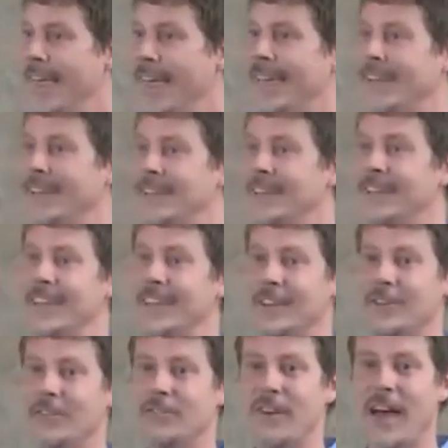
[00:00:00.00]
and
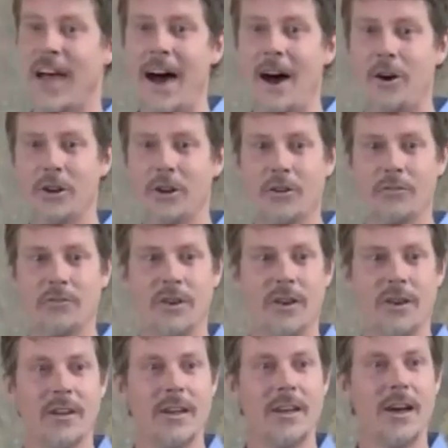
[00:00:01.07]
live out of
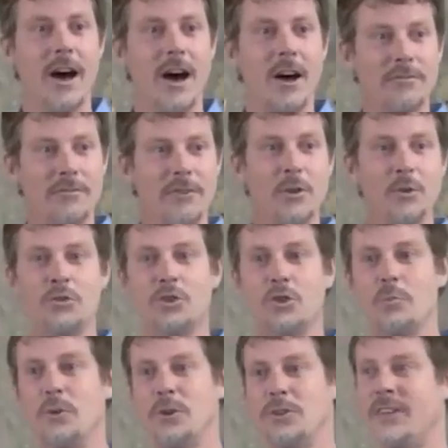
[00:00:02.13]
a
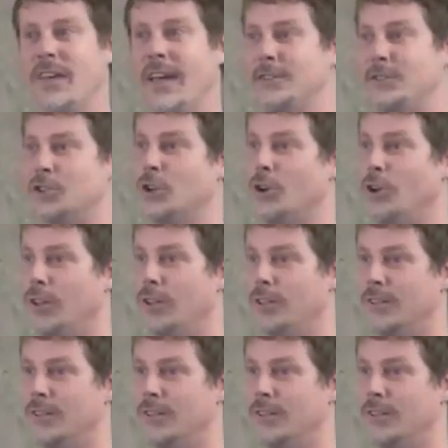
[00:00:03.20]
future potential,